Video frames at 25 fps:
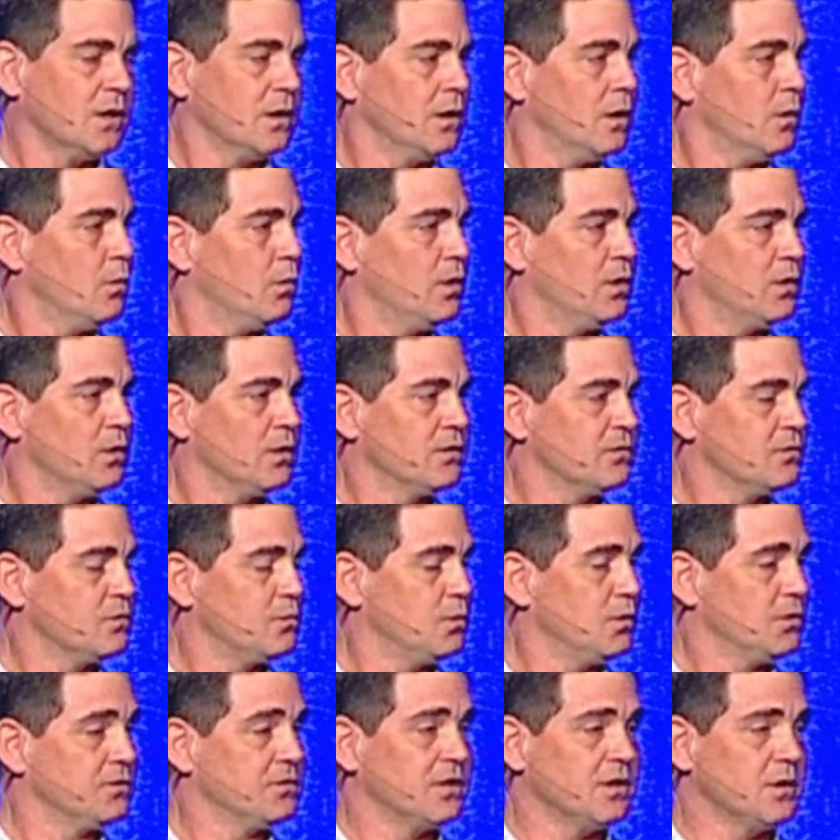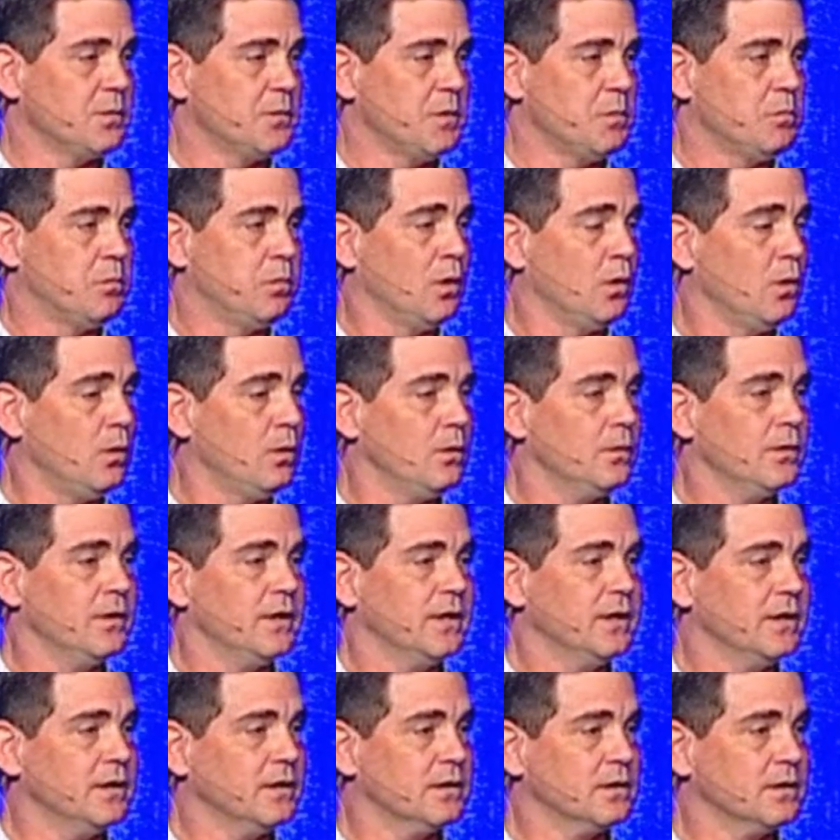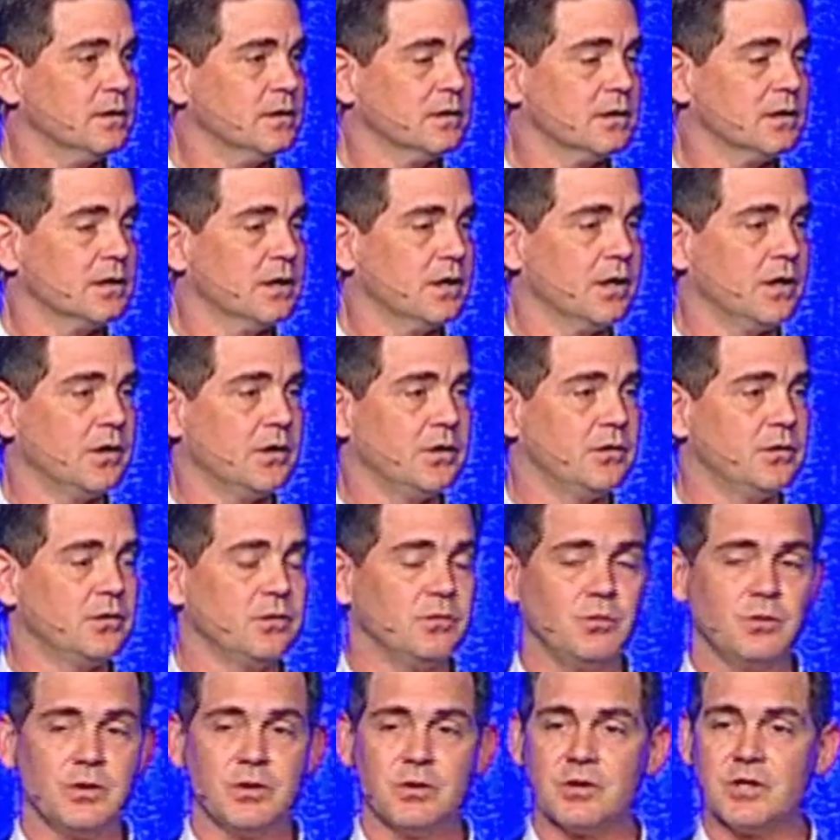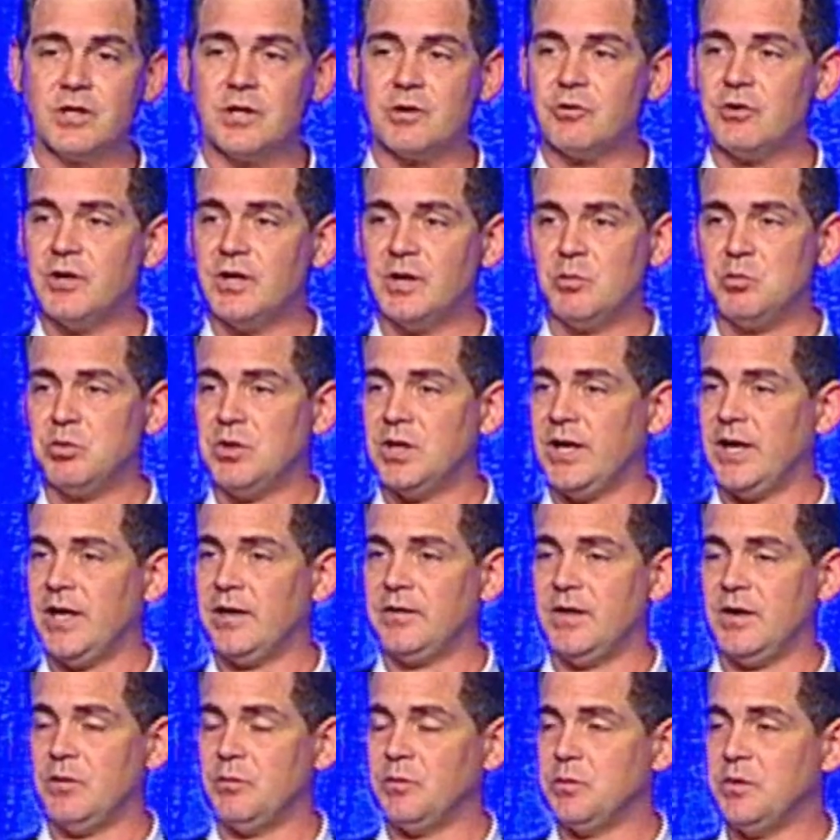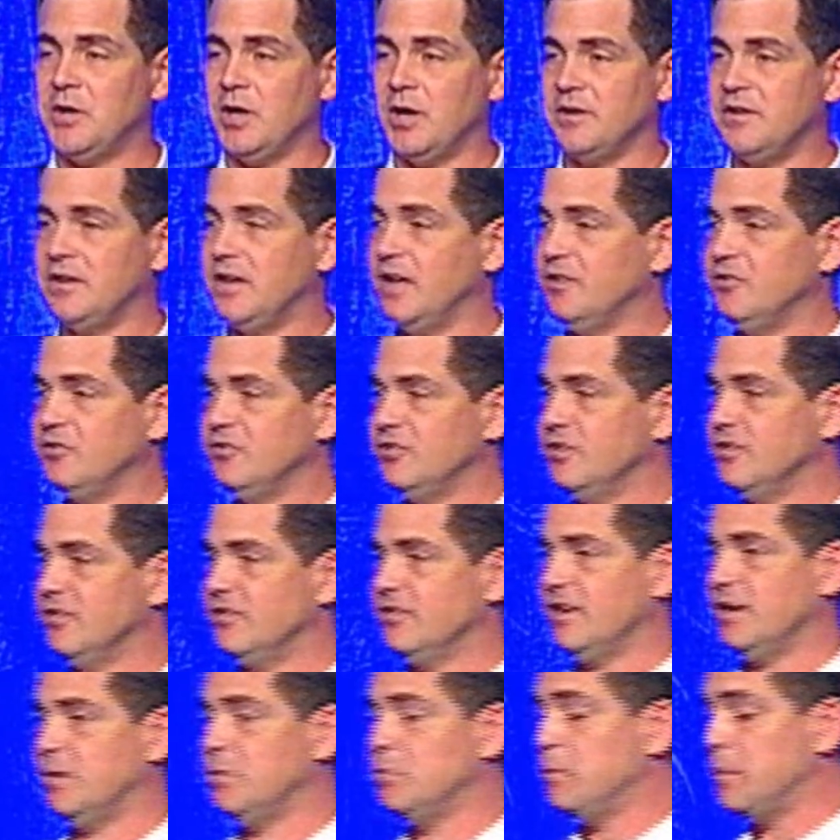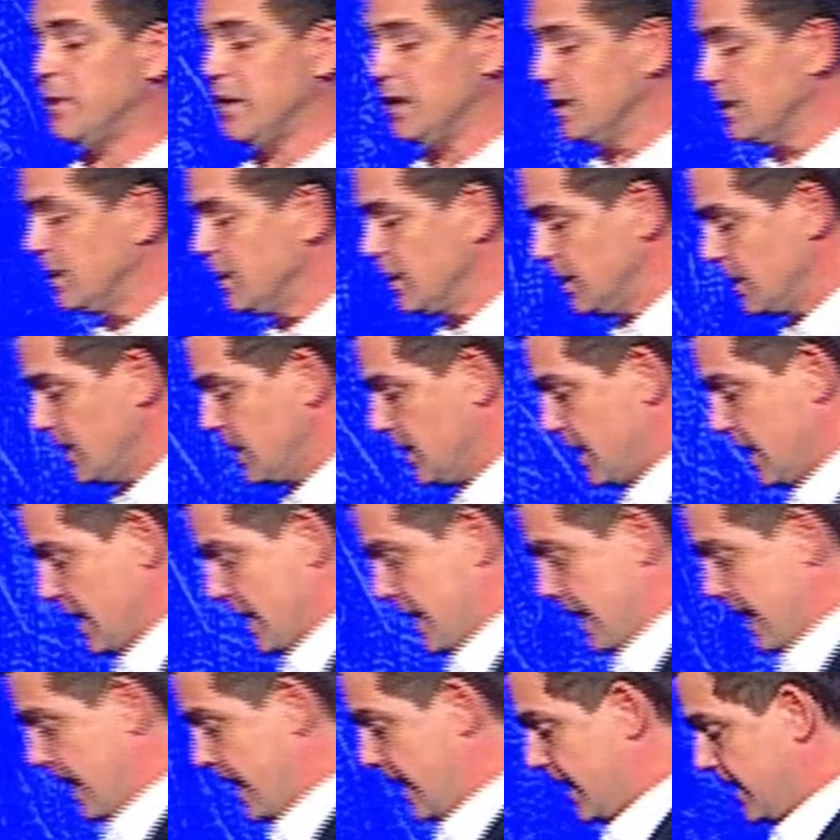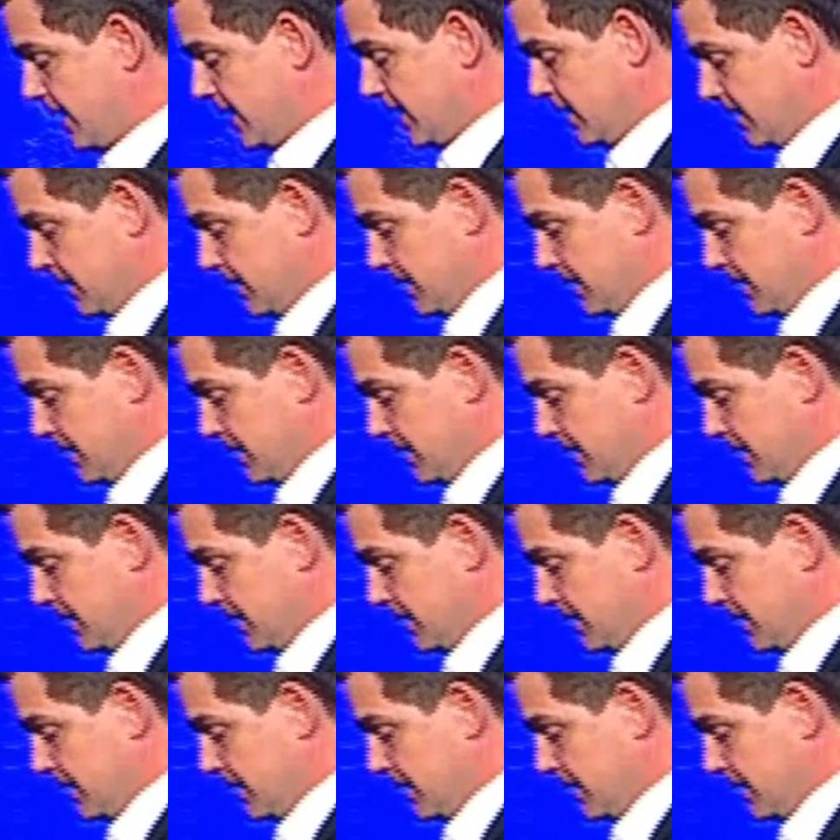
It was going to be bold And we were going to create a plan that would be audacious and big, and